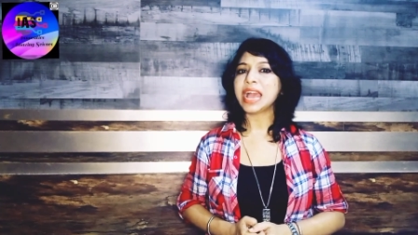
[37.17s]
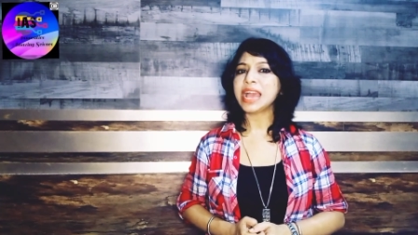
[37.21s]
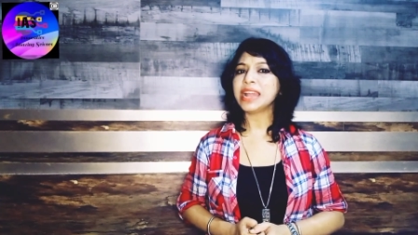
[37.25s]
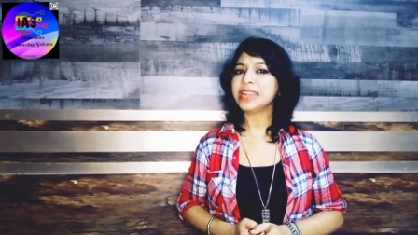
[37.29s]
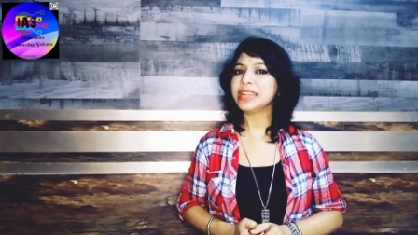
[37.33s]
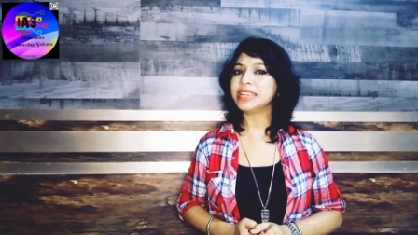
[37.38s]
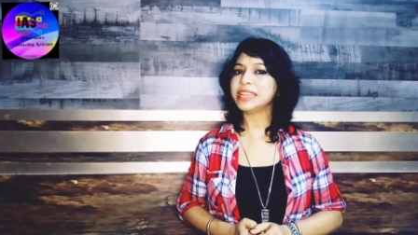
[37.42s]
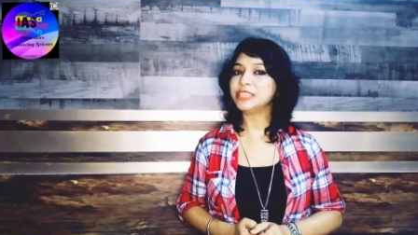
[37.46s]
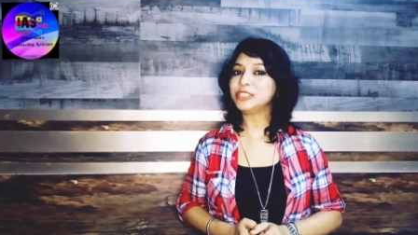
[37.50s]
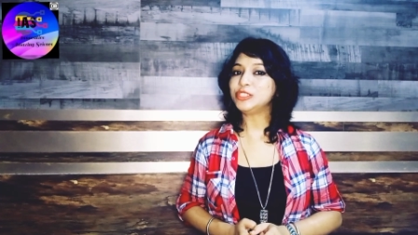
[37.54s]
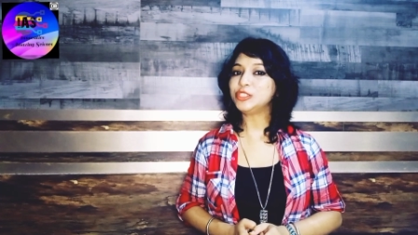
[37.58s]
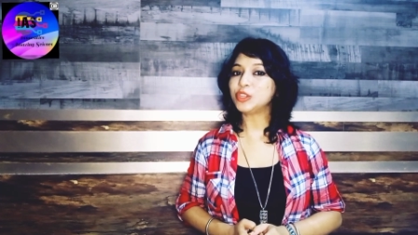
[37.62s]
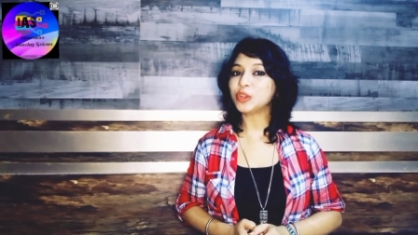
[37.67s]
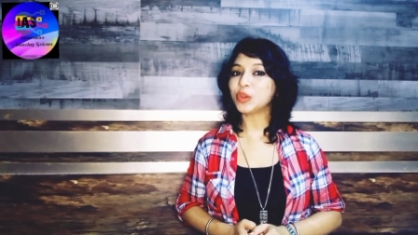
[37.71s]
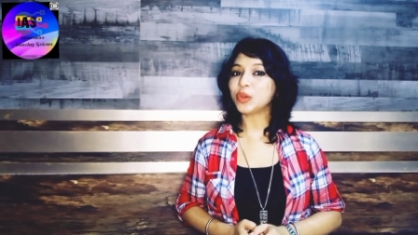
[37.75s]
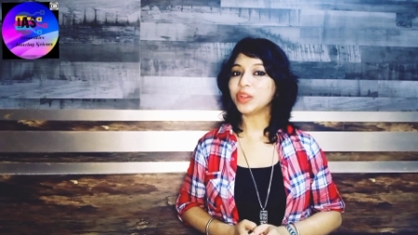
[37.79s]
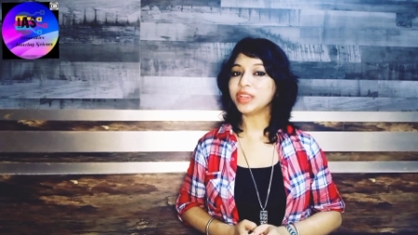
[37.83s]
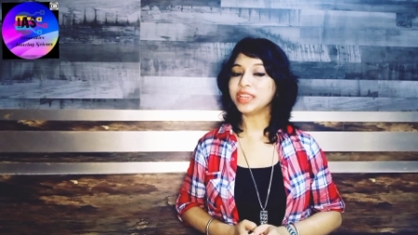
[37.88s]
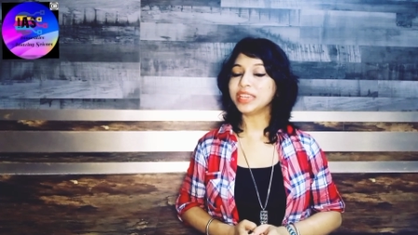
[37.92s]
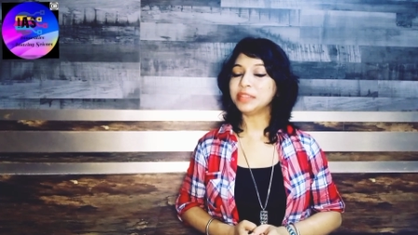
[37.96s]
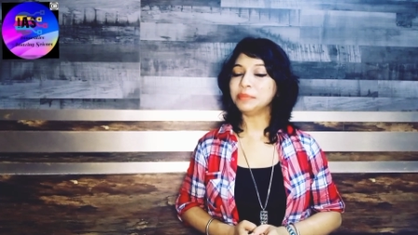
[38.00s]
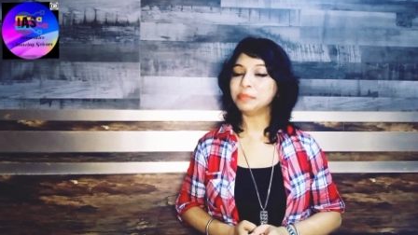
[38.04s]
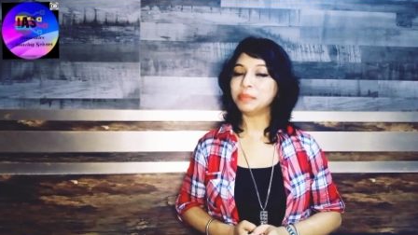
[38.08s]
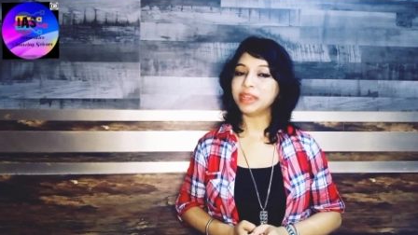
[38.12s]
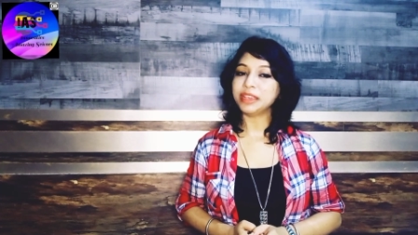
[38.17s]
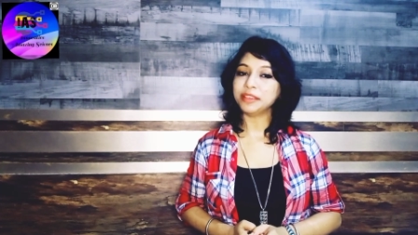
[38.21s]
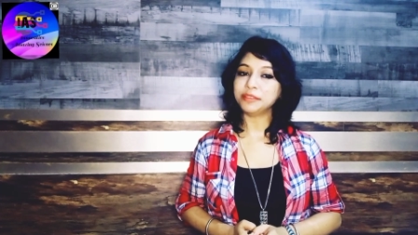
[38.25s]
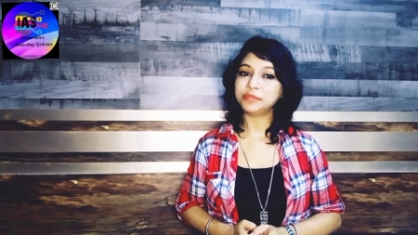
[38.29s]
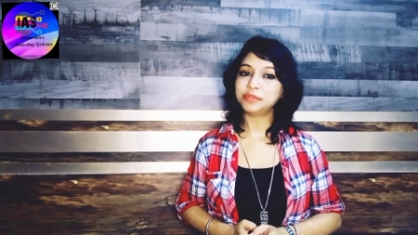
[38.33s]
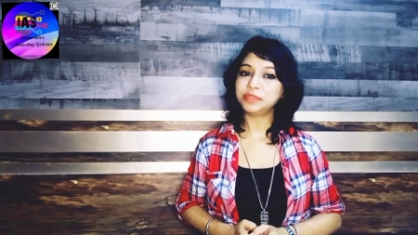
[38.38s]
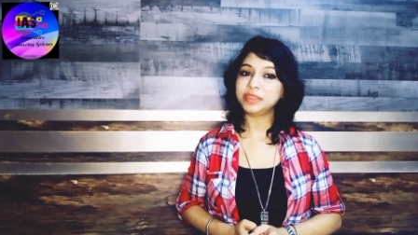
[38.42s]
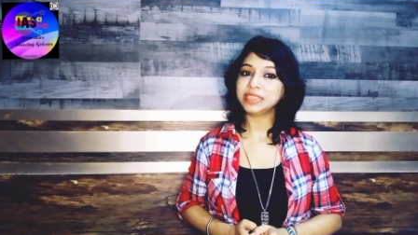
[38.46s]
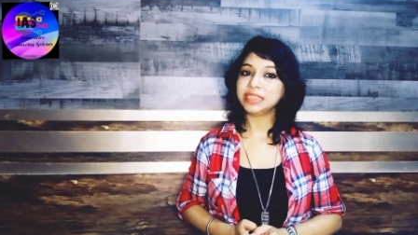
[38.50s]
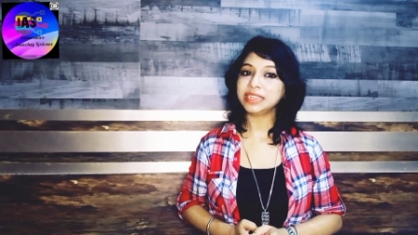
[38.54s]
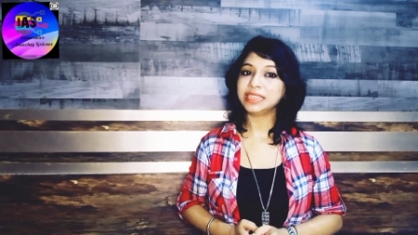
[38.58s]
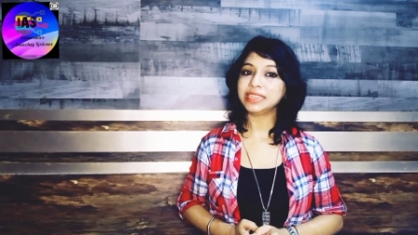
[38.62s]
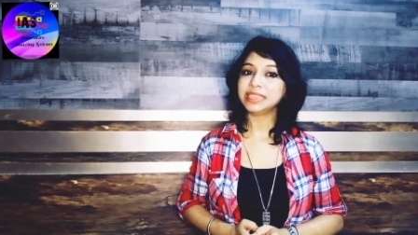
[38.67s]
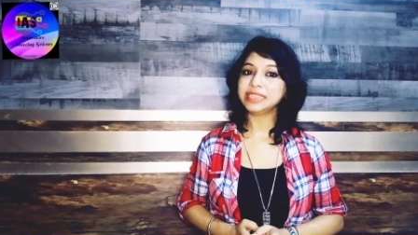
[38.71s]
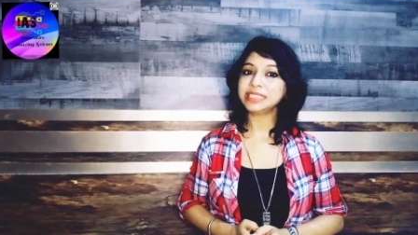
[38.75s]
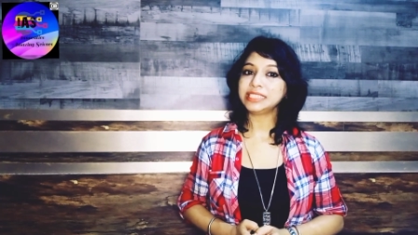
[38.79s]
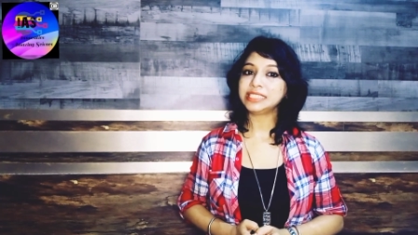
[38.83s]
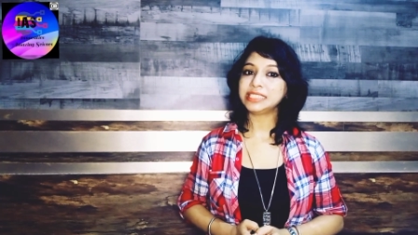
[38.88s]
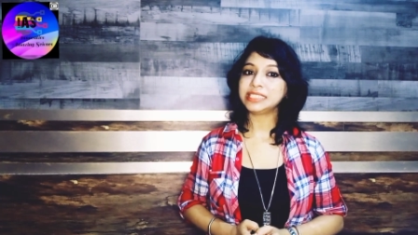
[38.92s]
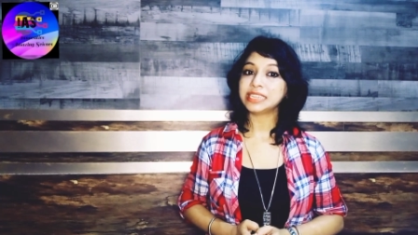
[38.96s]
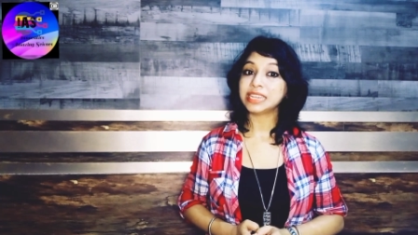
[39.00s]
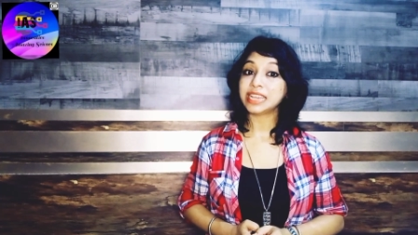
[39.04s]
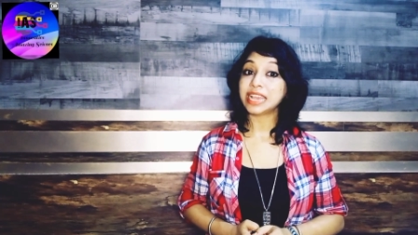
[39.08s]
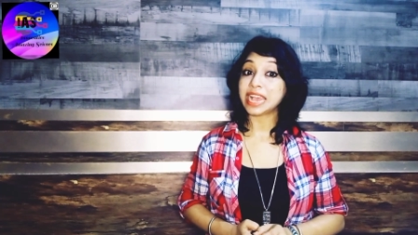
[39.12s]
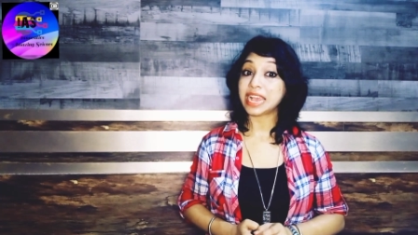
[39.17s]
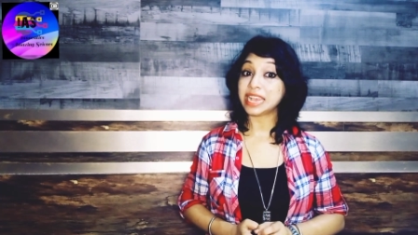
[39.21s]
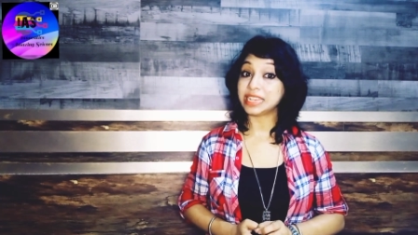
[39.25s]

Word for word: and enjoy in my village,